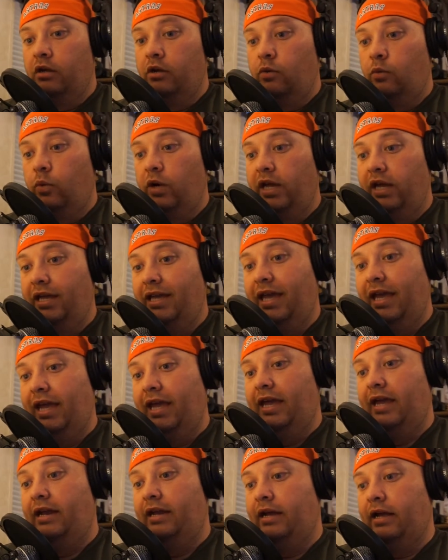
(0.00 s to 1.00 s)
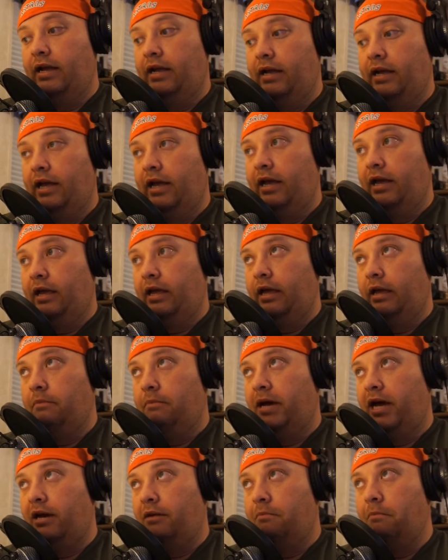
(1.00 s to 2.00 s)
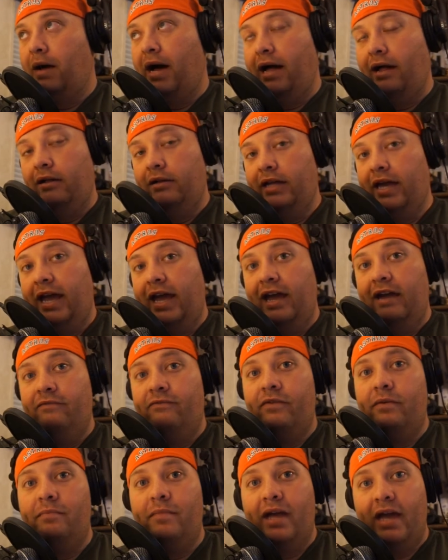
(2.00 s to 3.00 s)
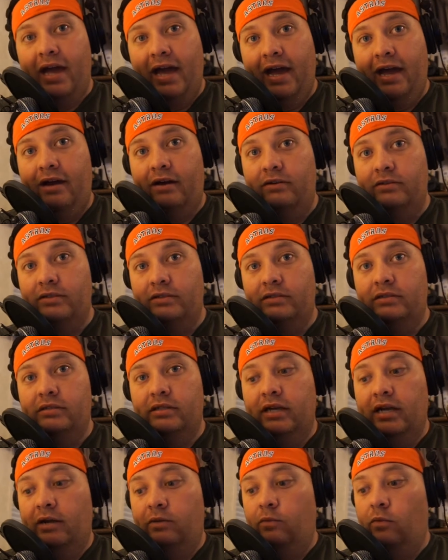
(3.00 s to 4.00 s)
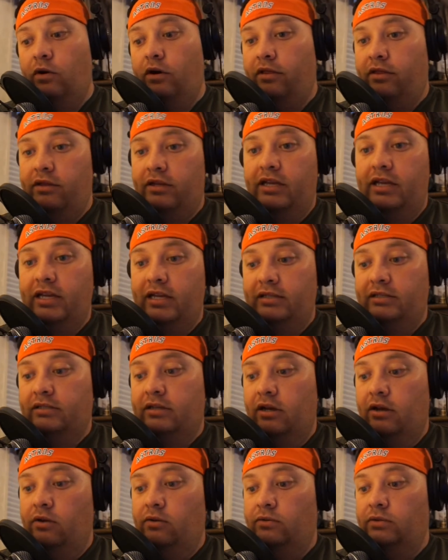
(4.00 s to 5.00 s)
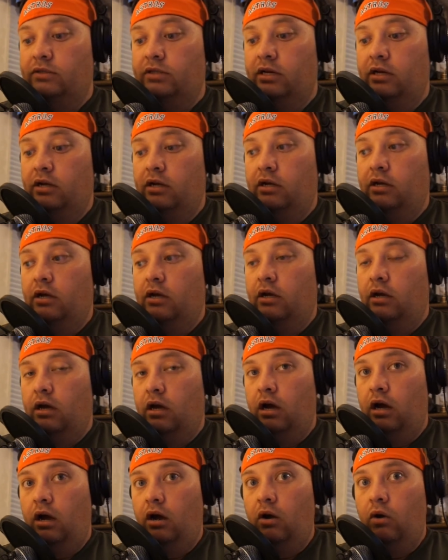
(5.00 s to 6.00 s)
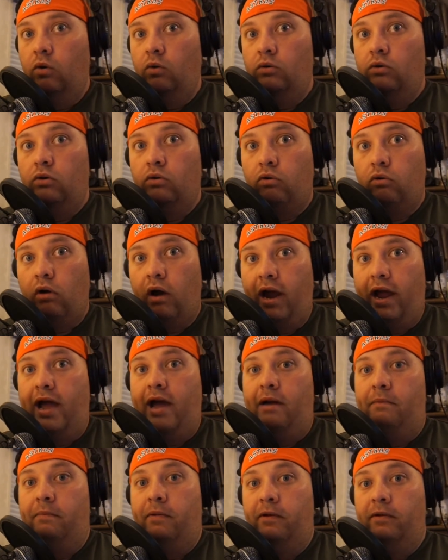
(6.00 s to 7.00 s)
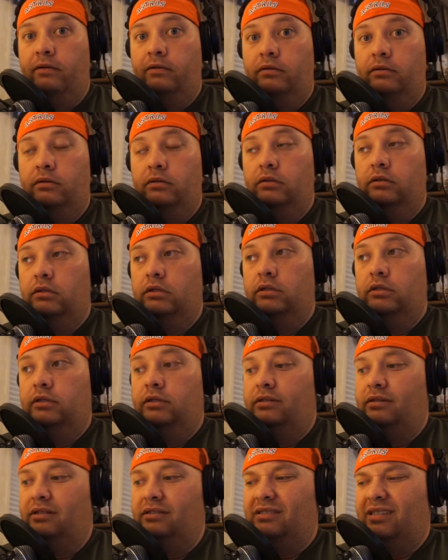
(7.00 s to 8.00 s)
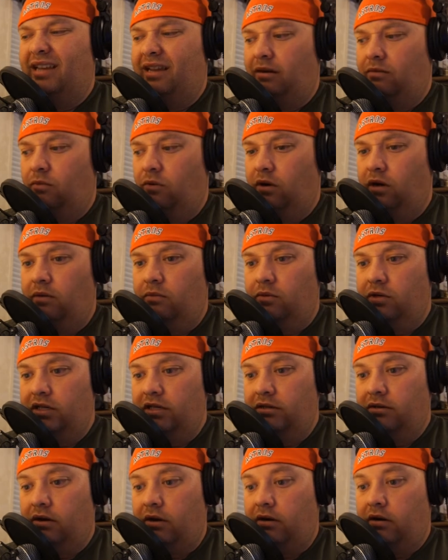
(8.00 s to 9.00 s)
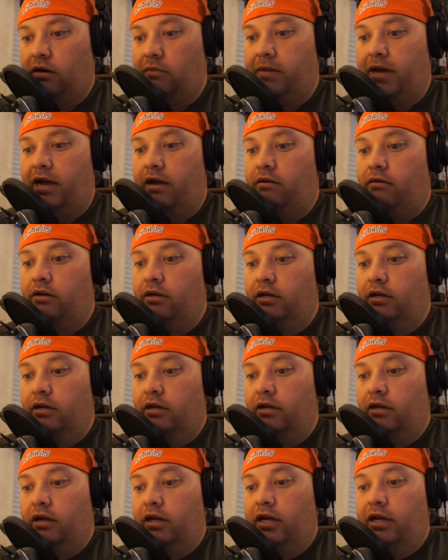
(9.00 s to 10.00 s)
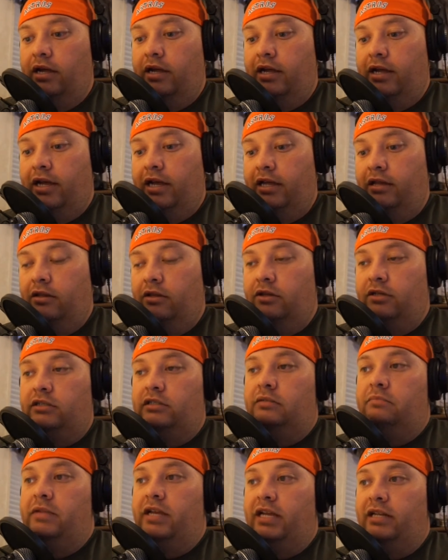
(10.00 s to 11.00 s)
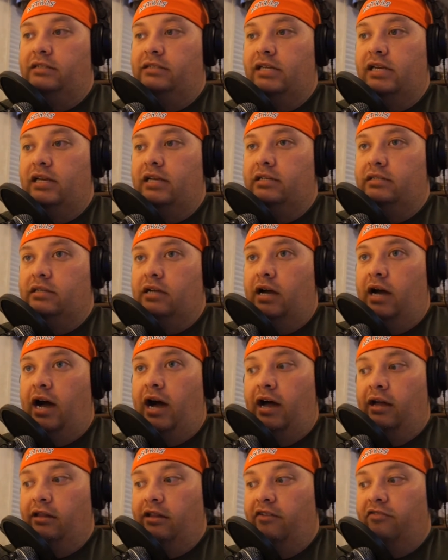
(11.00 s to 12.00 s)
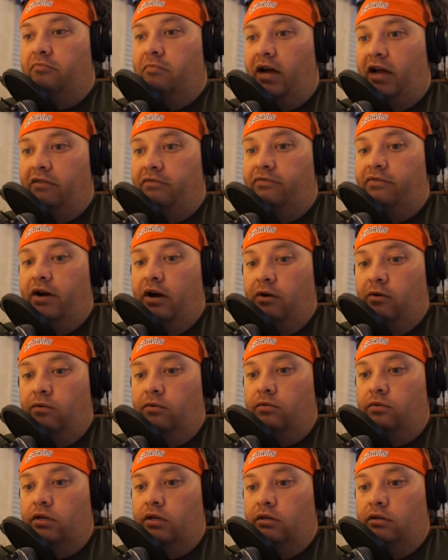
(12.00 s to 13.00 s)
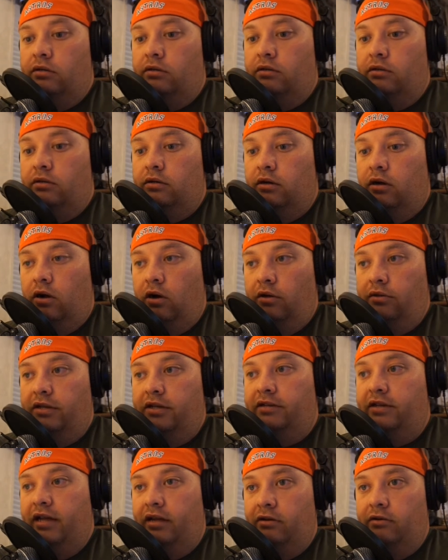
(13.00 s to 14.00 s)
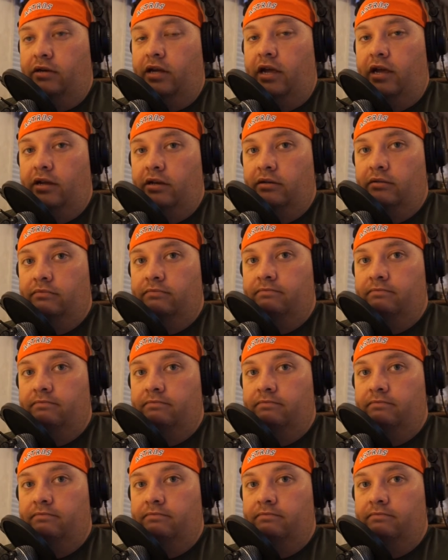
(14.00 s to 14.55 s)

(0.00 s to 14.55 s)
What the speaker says: We get about 1.5 miles from the house, and one of the kids goes, "Oh crap." And I was like, What are you talking about?" He looks at me and says, "I left my phone on the tailgate."